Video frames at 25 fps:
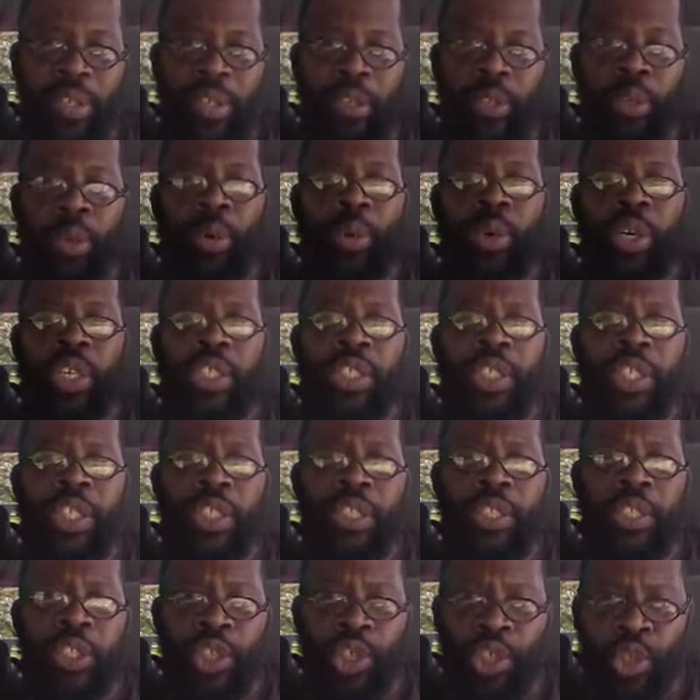the Lord is
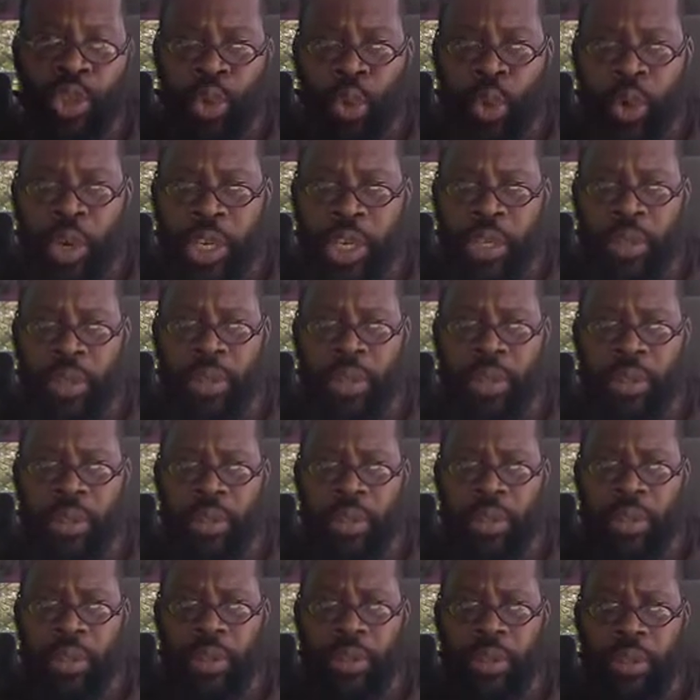gonna destroy you.
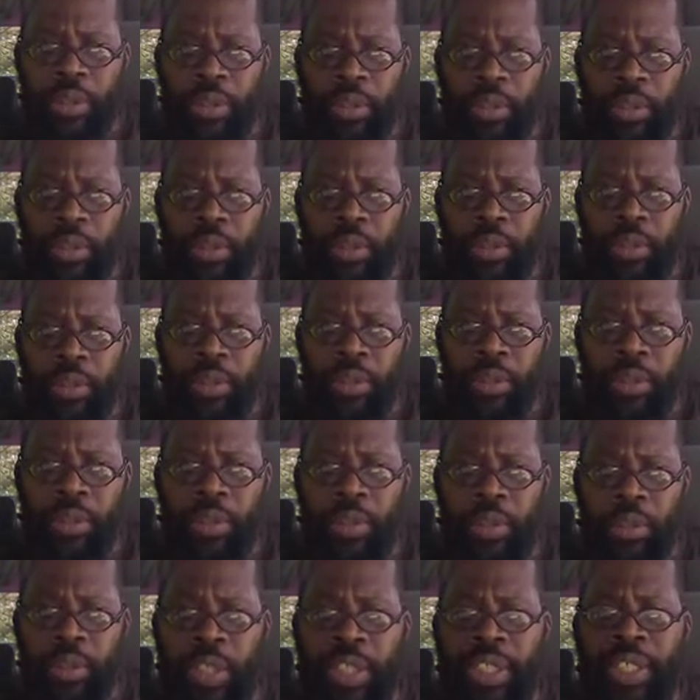
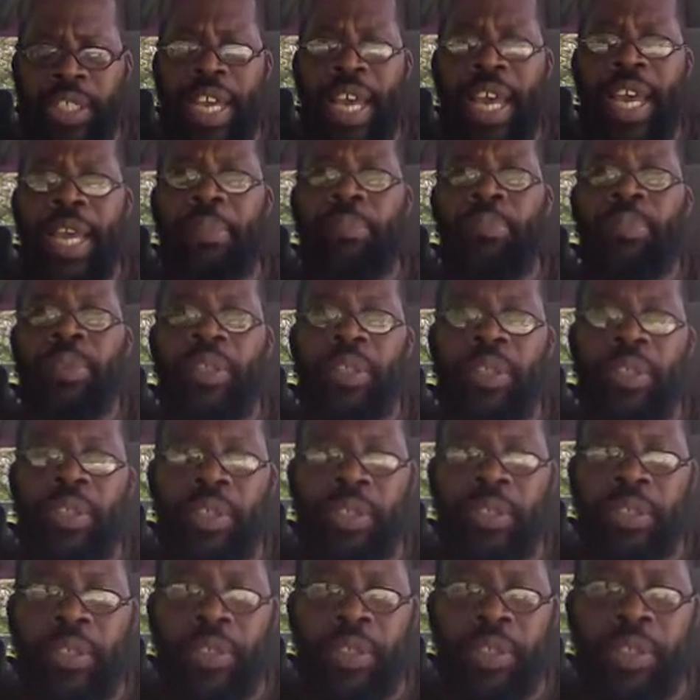So the time
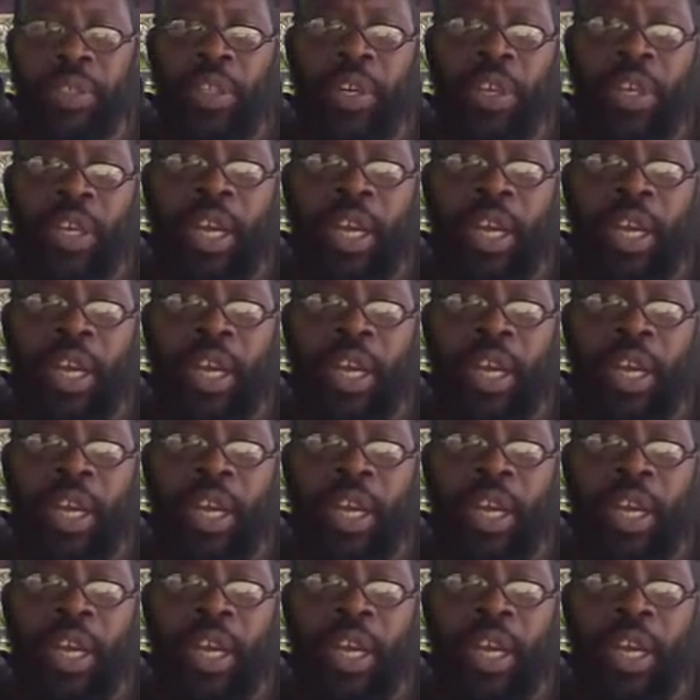are